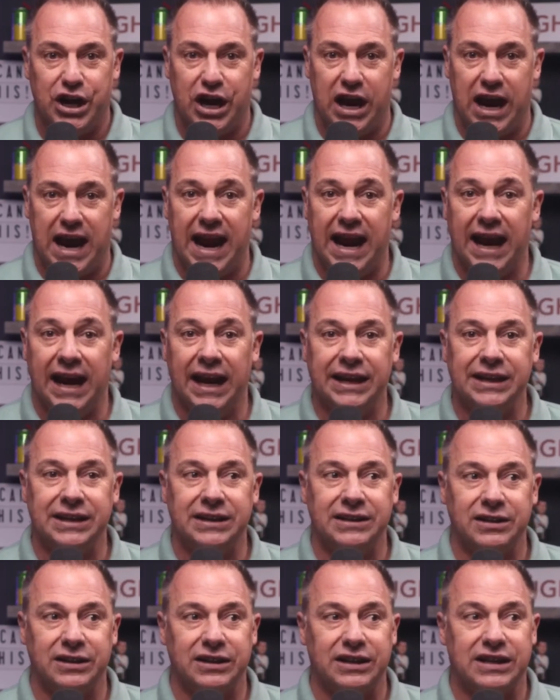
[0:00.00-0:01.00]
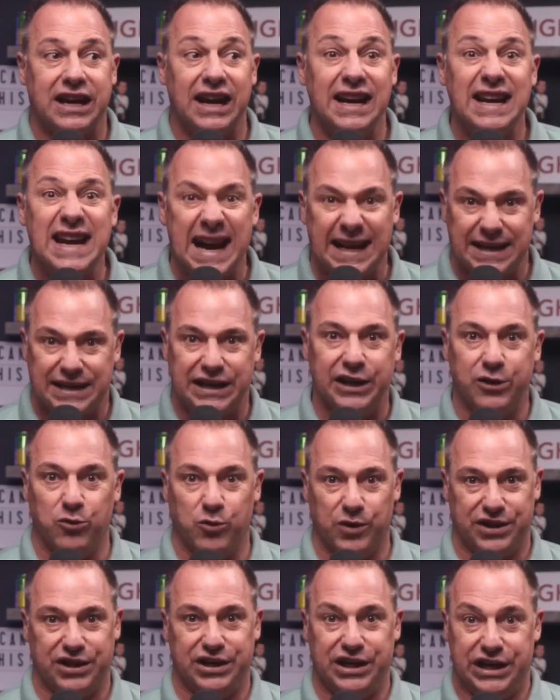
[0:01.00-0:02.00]
and connecting
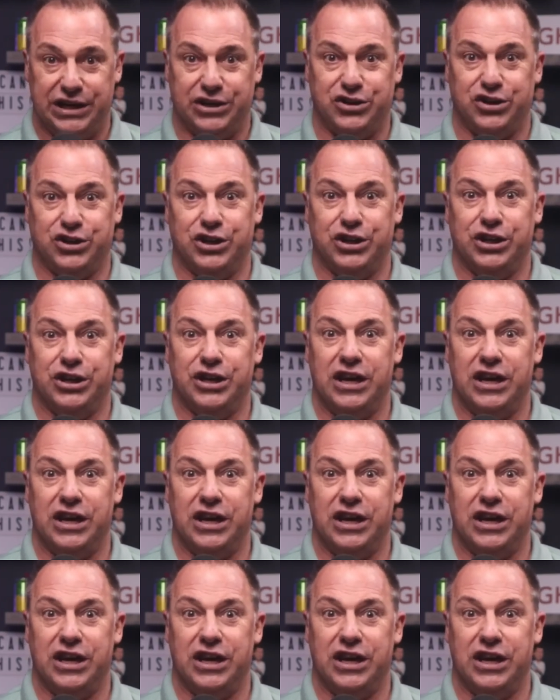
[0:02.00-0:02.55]
with the niche